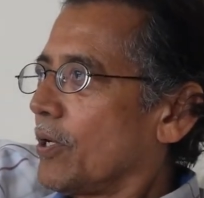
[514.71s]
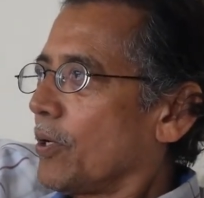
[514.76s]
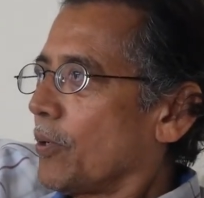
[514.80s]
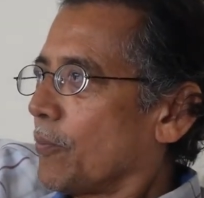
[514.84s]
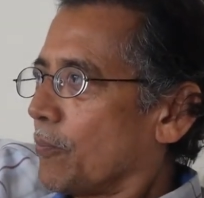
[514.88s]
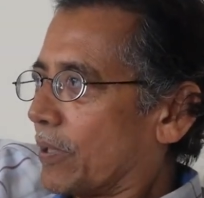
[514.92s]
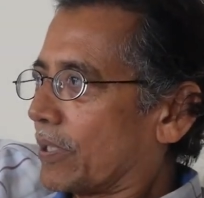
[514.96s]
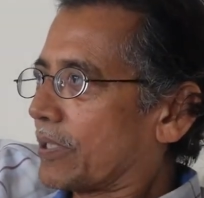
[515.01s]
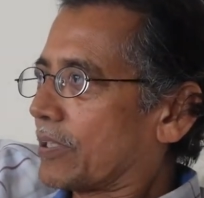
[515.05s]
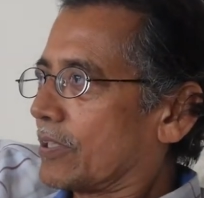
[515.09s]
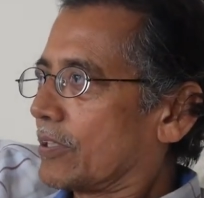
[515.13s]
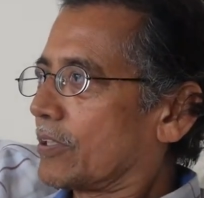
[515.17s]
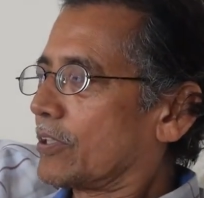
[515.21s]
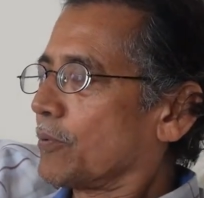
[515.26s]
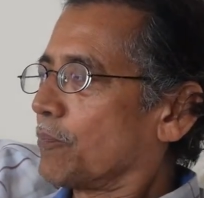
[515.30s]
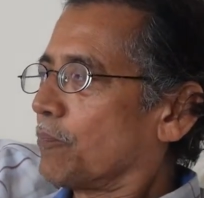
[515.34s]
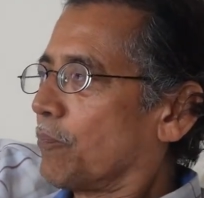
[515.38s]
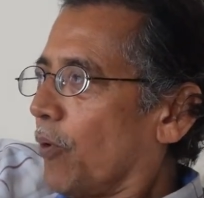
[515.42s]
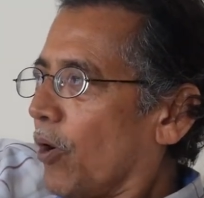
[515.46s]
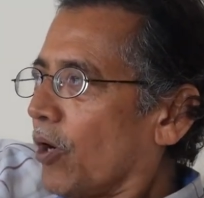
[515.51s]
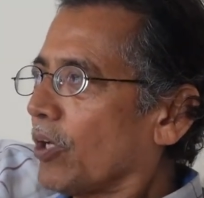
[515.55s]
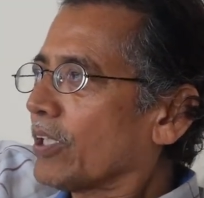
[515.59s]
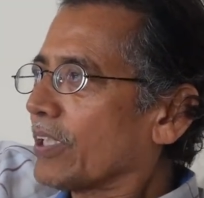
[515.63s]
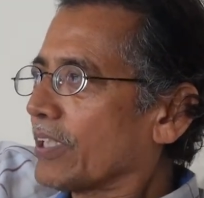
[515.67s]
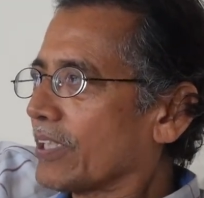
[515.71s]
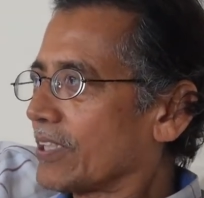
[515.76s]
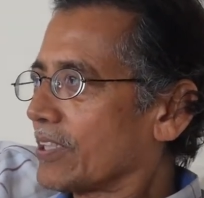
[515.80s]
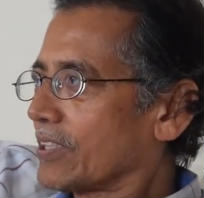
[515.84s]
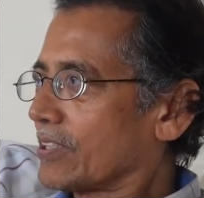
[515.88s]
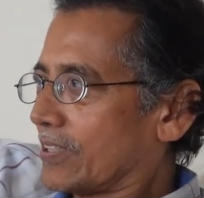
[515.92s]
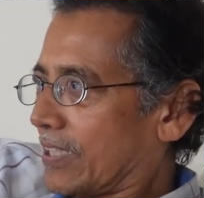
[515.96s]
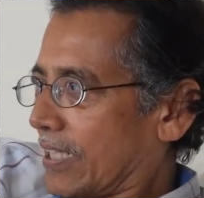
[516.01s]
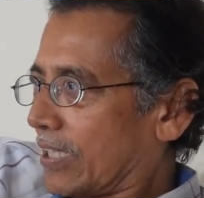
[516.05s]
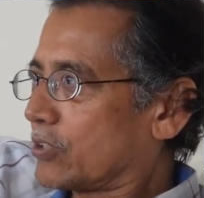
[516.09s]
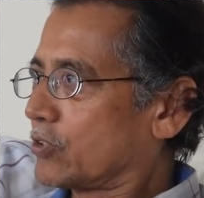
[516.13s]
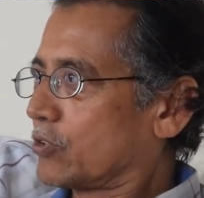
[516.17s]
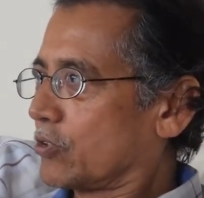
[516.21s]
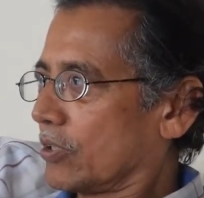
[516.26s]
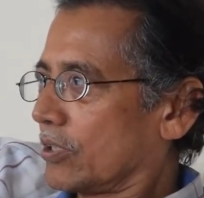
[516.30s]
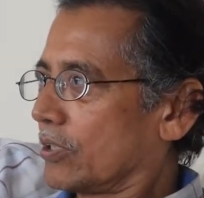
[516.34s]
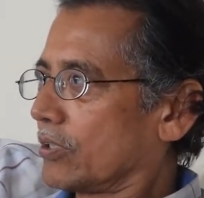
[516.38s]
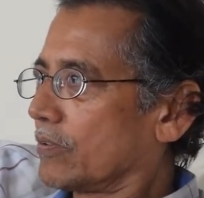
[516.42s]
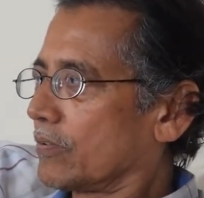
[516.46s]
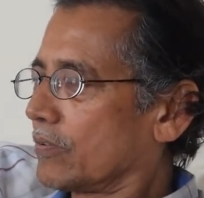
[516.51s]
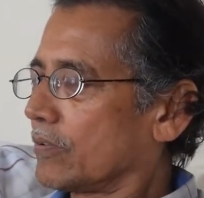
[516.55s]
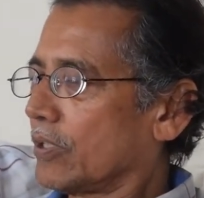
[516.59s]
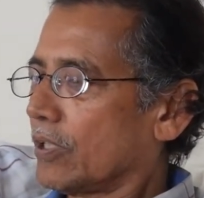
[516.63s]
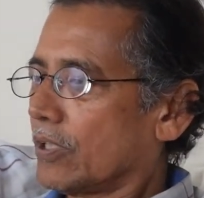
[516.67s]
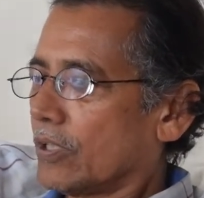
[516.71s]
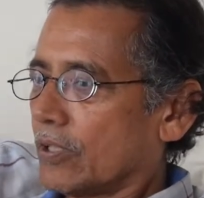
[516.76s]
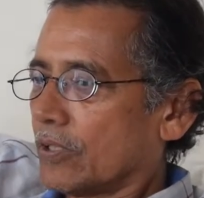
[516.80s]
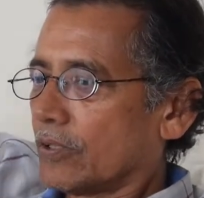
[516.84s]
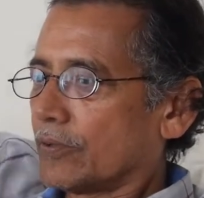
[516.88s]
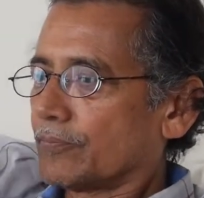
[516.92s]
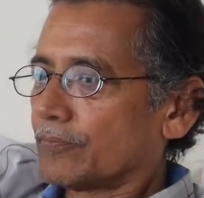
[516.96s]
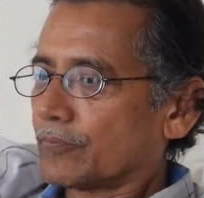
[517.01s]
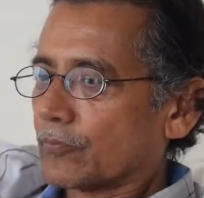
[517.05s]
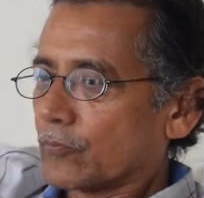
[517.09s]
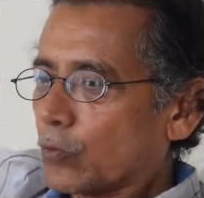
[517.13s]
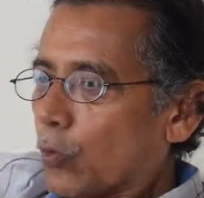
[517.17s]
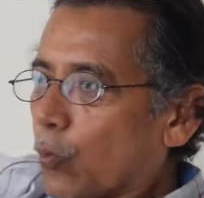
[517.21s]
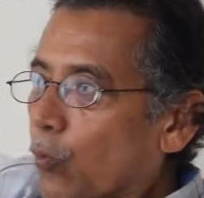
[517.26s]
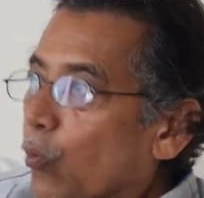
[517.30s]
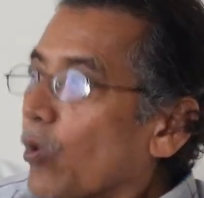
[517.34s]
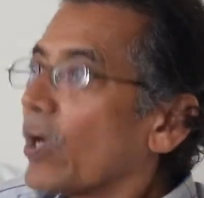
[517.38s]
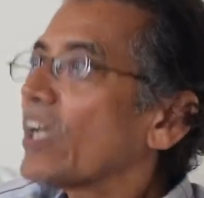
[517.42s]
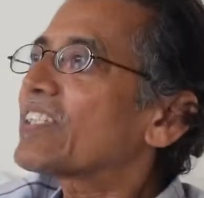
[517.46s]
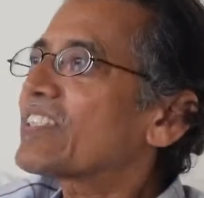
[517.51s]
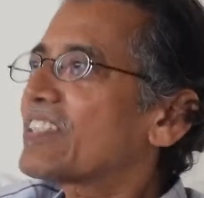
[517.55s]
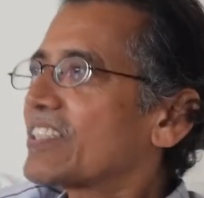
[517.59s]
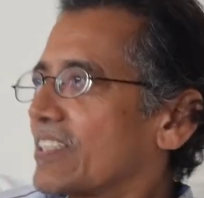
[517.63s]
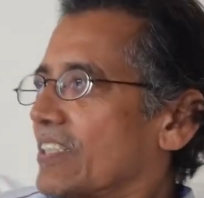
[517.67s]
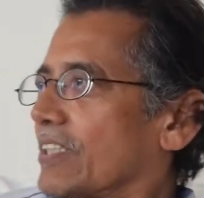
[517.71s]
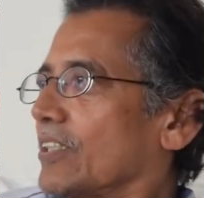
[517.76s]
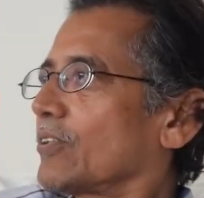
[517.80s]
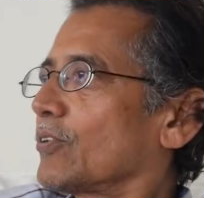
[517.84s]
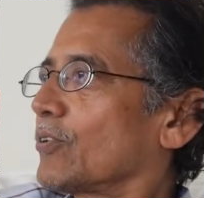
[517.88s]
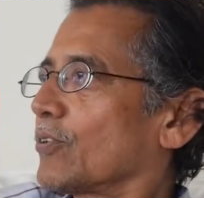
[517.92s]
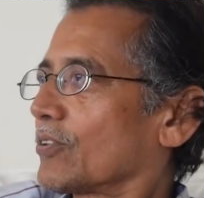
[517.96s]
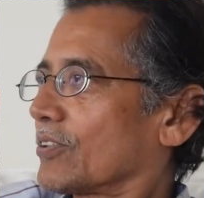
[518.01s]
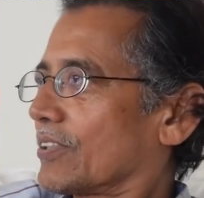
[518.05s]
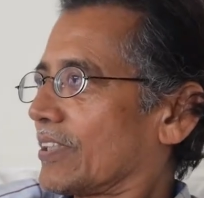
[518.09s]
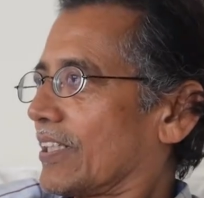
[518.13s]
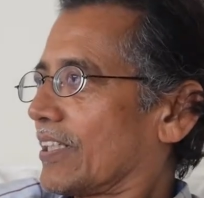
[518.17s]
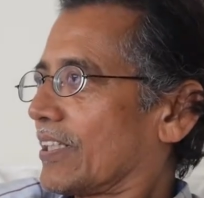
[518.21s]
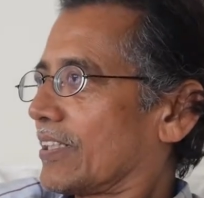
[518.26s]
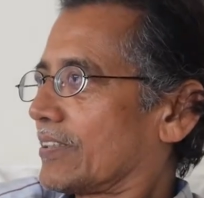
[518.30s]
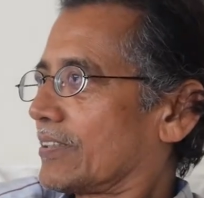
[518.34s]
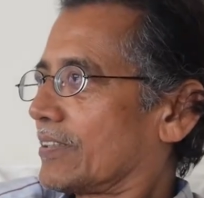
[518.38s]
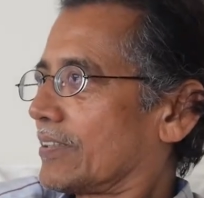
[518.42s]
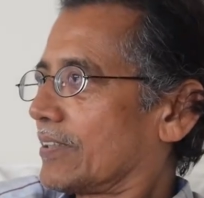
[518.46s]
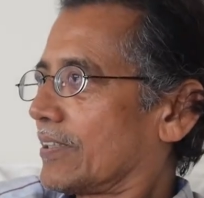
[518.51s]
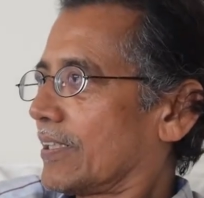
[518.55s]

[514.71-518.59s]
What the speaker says: But the body is actually wasting those energy.